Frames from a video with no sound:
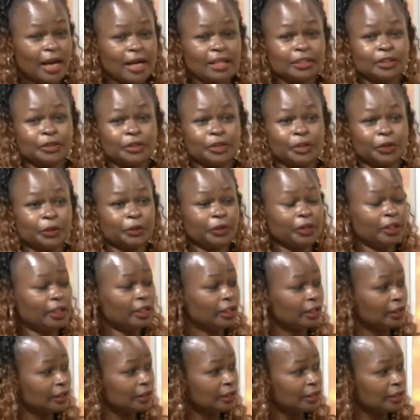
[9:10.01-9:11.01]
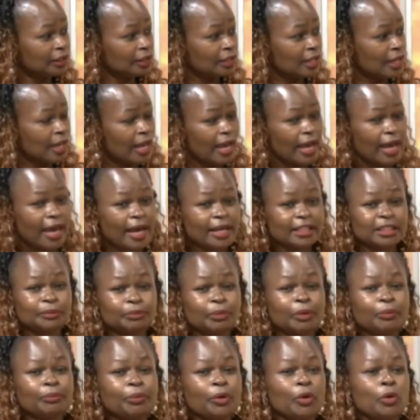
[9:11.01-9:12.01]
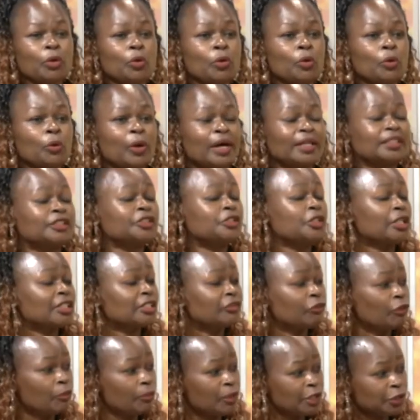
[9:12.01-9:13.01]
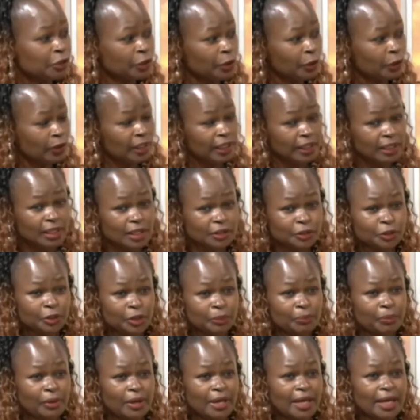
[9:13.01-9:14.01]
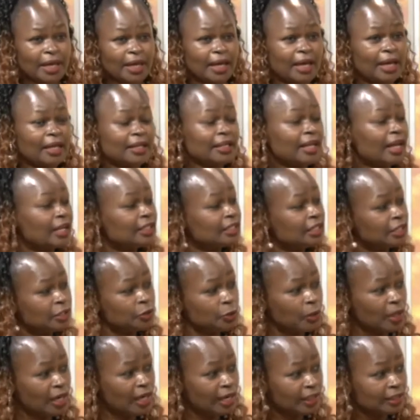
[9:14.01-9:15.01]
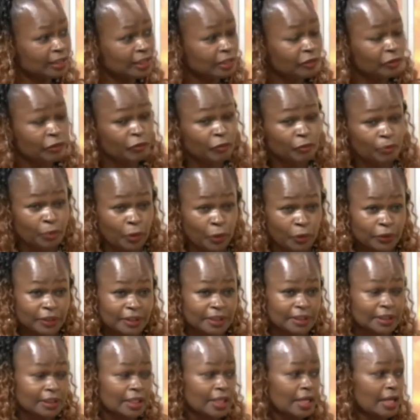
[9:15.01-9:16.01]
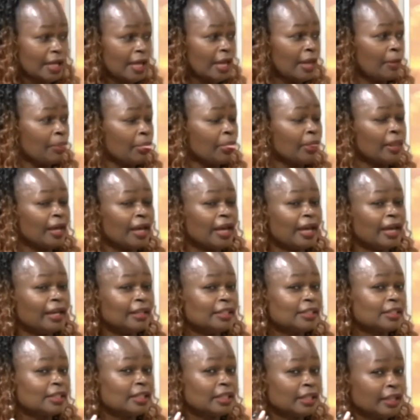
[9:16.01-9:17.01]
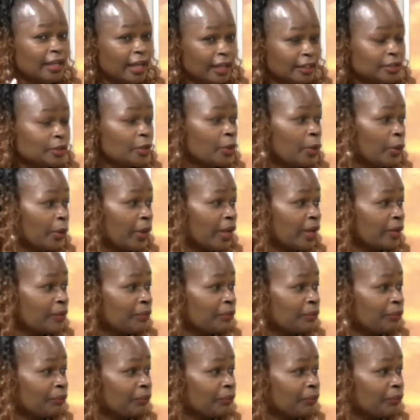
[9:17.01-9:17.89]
as youth, as people who want transformational leadership and get into elective posts and get going.